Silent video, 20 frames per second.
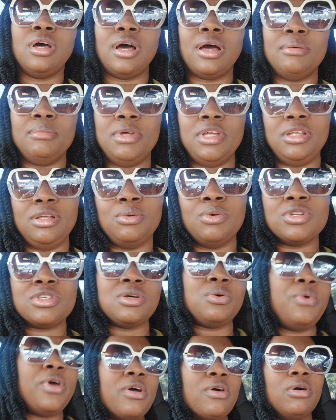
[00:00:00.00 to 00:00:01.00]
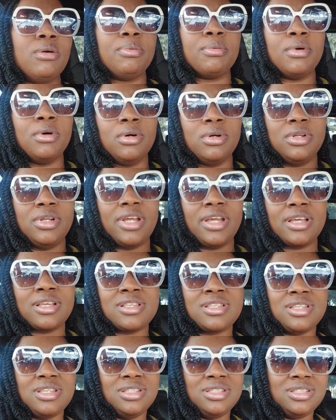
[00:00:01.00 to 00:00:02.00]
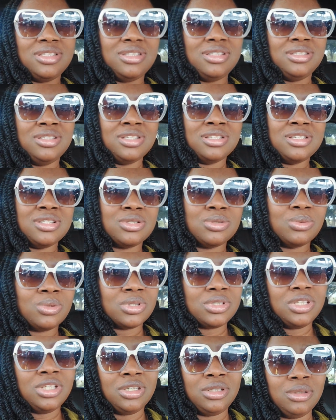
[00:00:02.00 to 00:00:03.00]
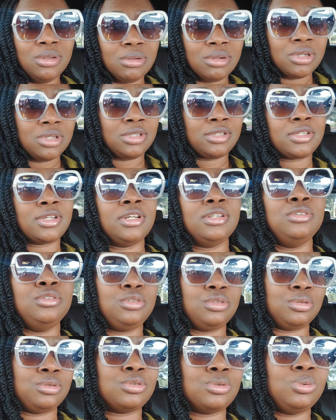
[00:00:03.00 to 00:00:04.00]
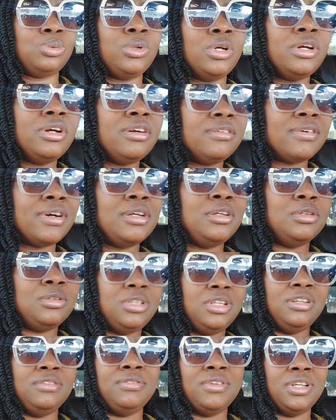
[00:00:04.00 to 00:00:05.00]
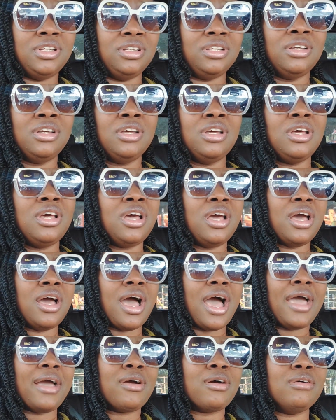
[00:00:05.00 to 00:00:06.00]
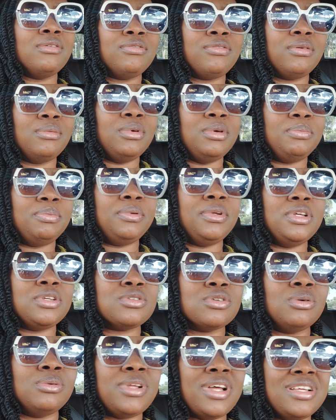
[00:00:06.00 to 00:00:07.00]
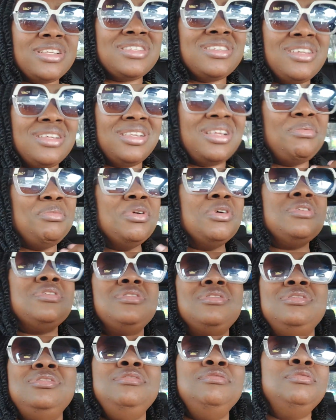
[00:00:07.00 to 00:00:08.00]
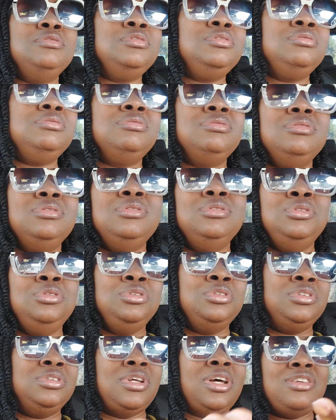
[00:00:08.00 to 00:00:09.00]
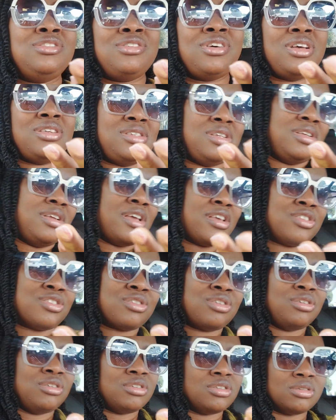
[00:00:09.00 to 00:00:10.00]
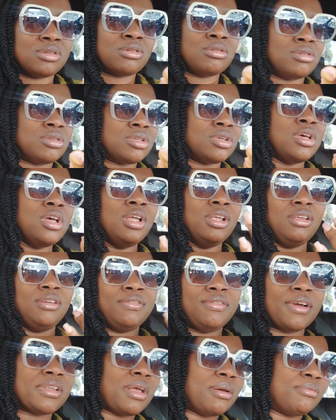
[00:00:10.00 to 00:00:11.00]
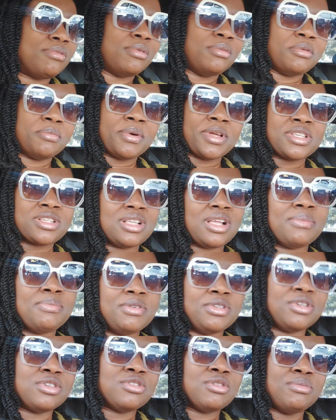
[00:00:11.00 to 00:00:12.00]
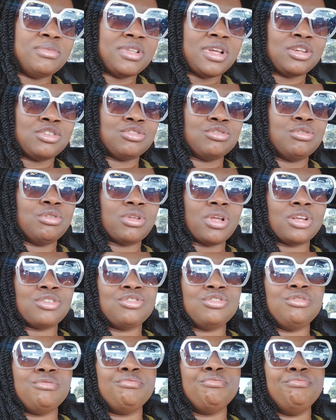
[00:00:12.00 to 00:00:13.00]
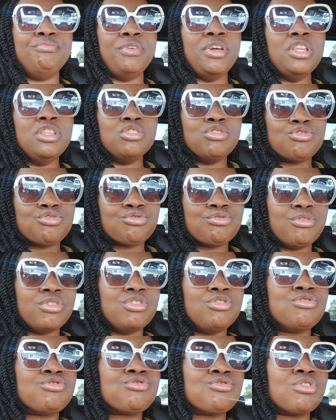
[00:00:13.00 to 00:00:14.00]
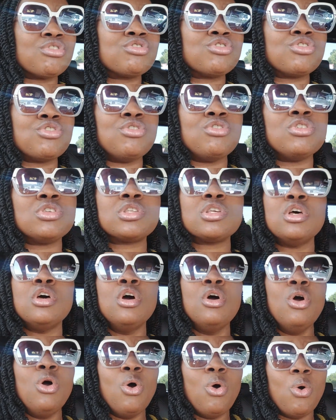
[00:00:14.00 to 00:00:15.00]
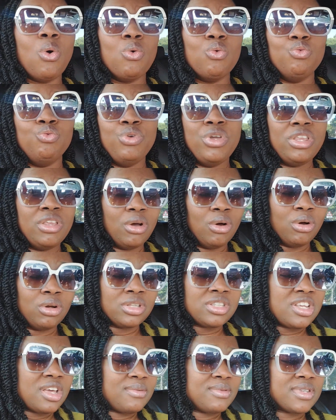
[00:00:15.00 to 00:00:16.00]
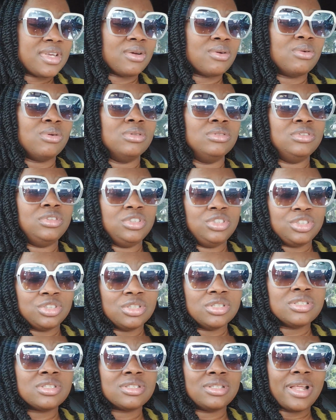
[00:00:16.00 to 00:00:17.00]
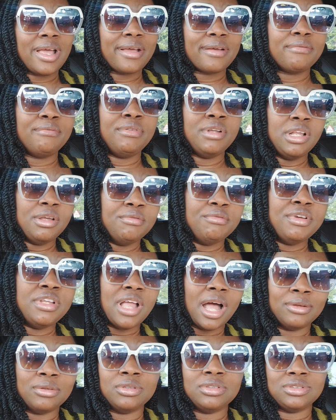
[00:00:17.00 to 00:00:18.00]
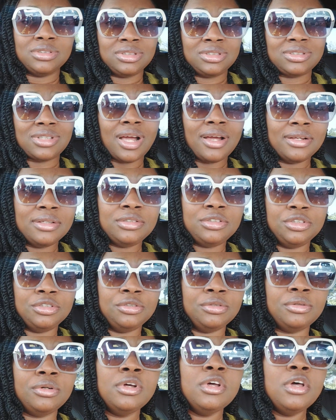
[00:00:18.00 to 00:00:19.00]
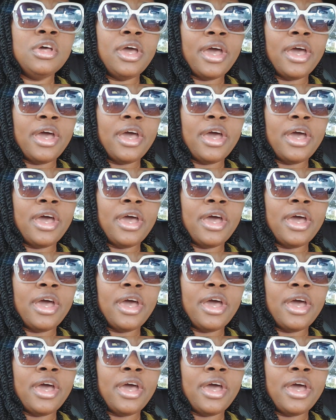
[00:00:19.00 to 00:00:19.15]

I mean, it was a wake-up call, like, see, this is what ignorance can do. So wherever you live in, I come from a place, or let's say, let not even use Nigeria as an excuse, because the fact that I'm from a particular place doesn't mean I should not actually read through instructions or read all terms and conditions, like really read and understand, you know.